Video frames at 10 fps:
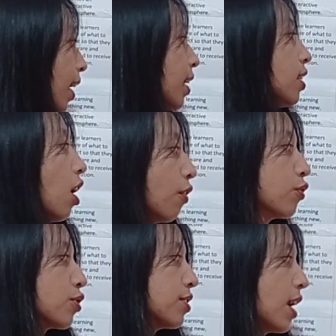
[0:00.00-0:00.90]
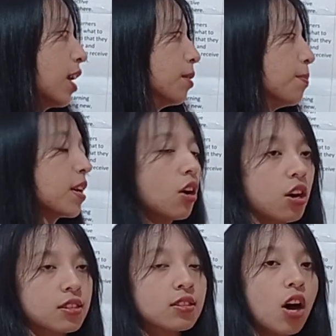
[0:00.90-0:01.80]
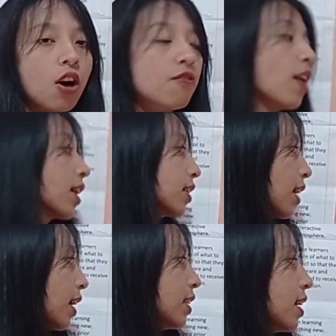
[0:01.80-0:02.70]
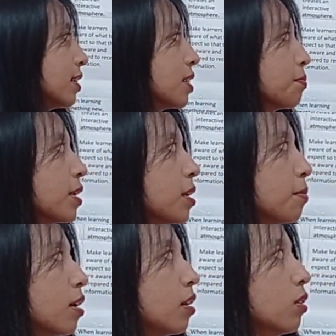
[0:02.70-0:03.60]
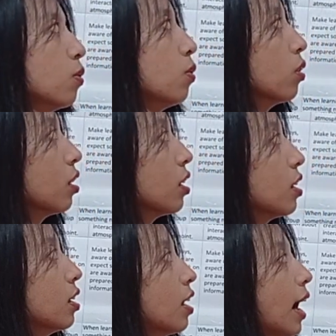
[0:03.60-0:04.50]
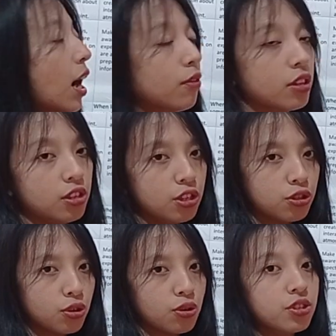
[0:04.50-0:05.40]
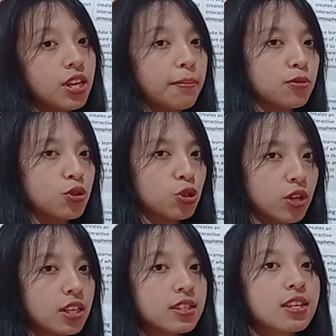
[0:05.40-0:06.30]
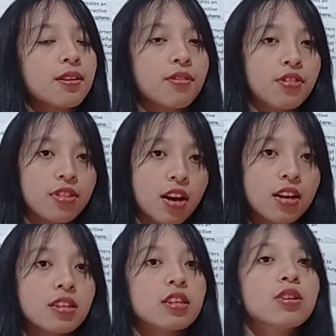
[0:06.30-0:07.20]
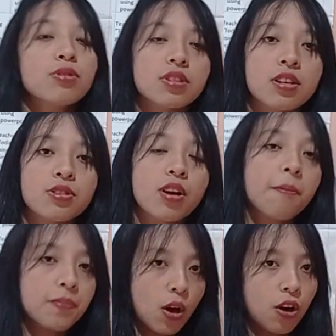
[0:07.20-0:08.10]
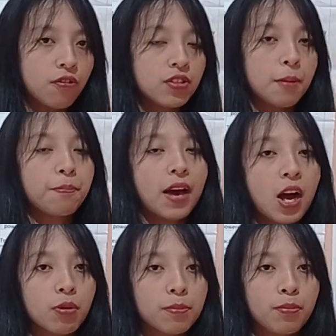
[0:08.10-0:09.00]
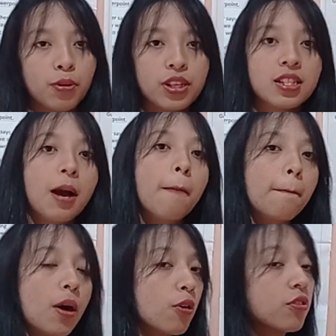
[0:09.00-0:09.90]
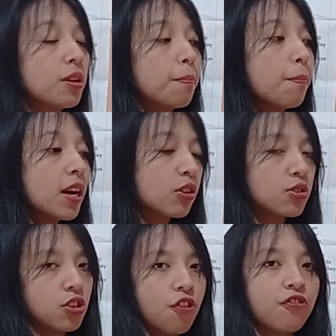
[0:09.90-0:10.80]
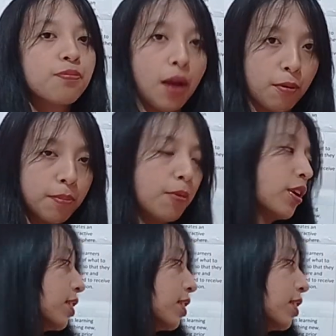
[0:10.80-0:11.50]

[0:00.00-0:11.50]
understand because of a guidance minimal or how the teacher demonstrates the usage of the PowerPoint or the Microsoft PowerPoint.